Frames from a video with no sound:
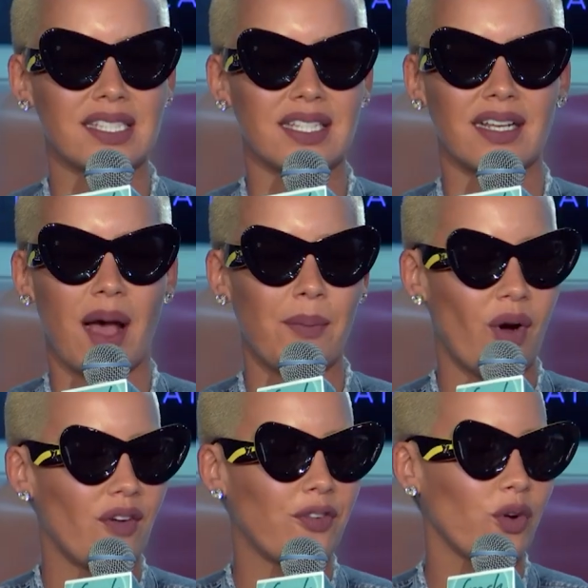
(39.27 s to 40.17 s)
listen, I'm
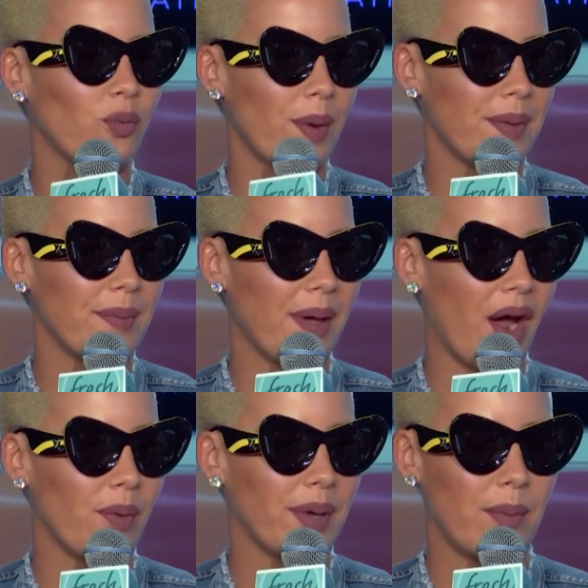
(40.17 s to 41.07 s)
all for women
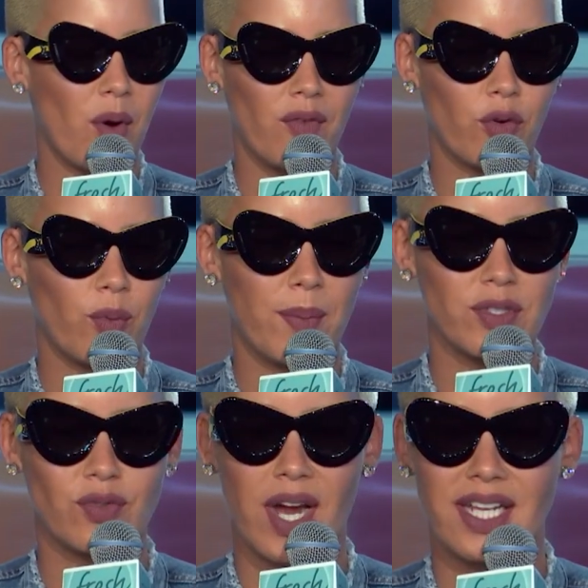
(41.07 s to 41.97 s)
empowerment. I'm all for
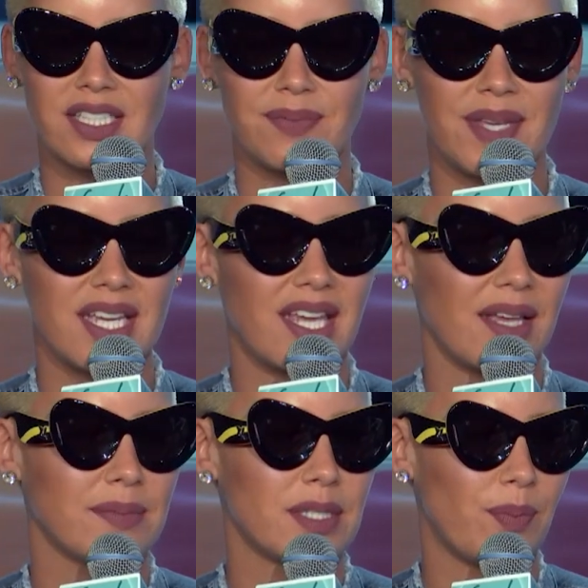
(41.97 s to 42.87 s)
women's rights. Me and
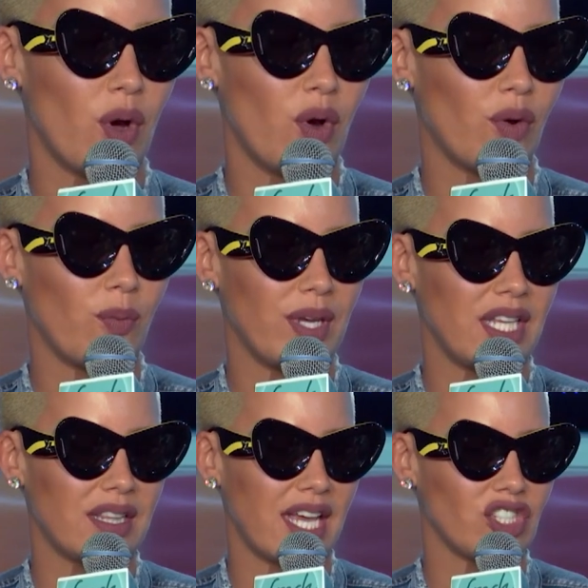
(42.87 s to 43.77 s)
Kim spoke.
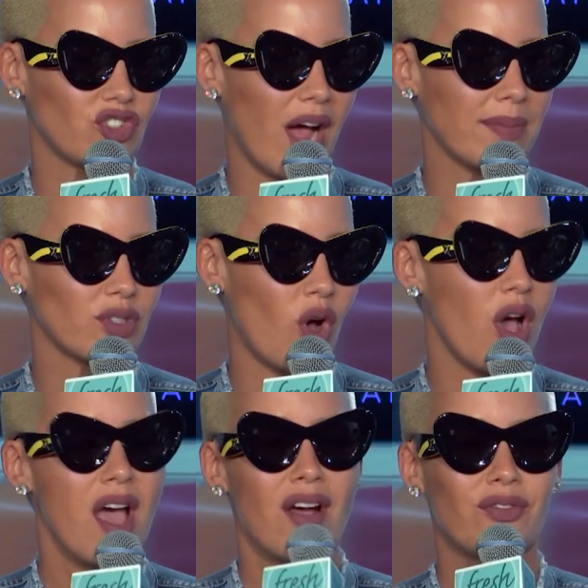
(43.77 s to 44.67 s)
We like dropped all.
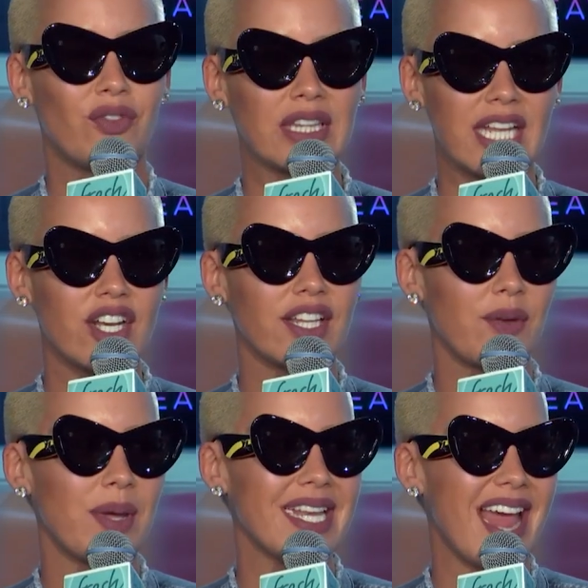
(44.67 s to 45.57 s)

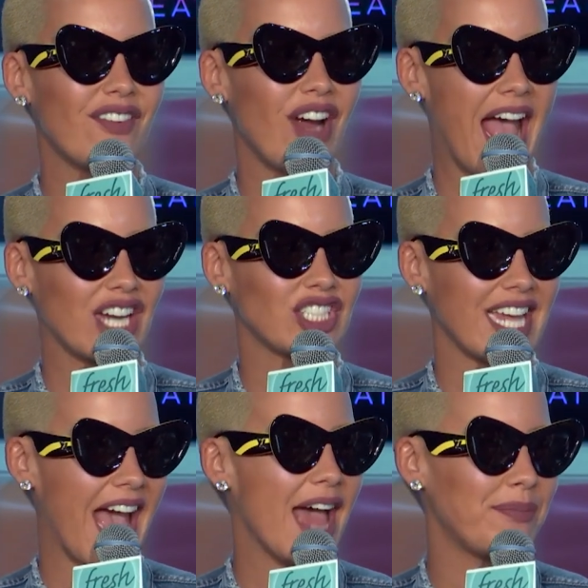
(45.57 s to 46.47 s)
Literally, we never
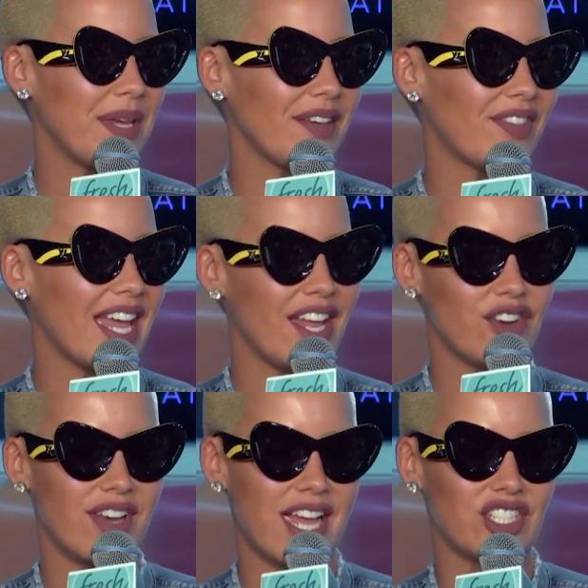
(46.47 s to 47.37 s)
actually had beef. The
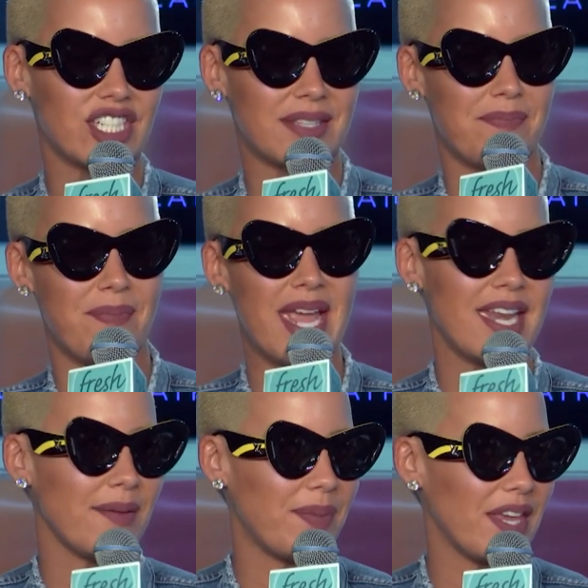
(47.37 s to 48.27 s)
internet just
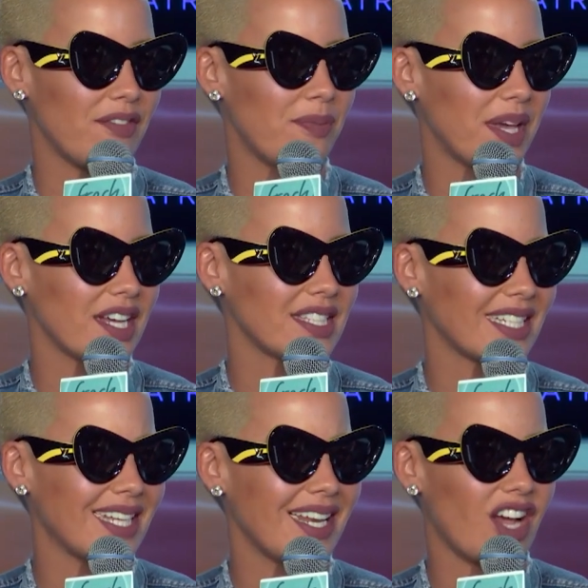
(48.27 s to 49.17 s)
made it beef because
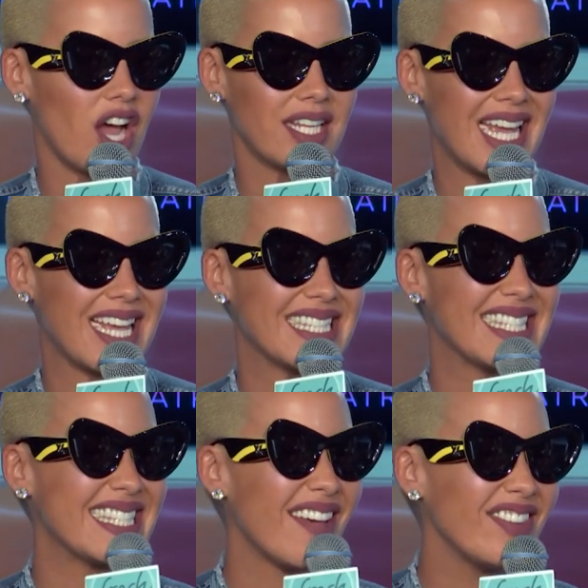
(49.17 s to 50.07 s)
I dated Kanye
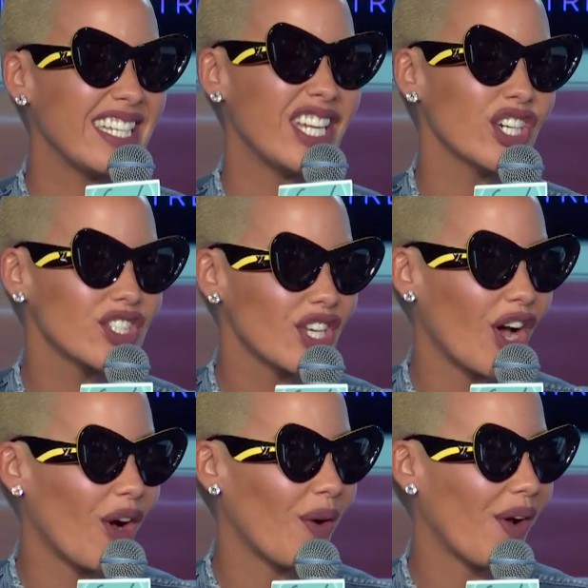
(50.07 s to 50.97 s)
seven years
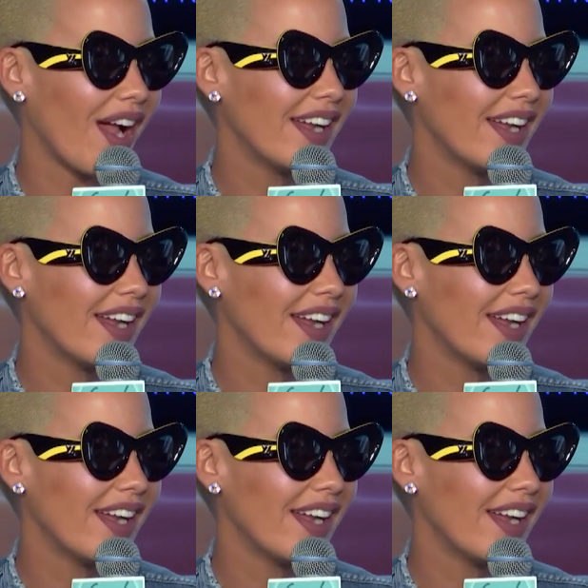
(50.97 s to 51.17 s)
ago.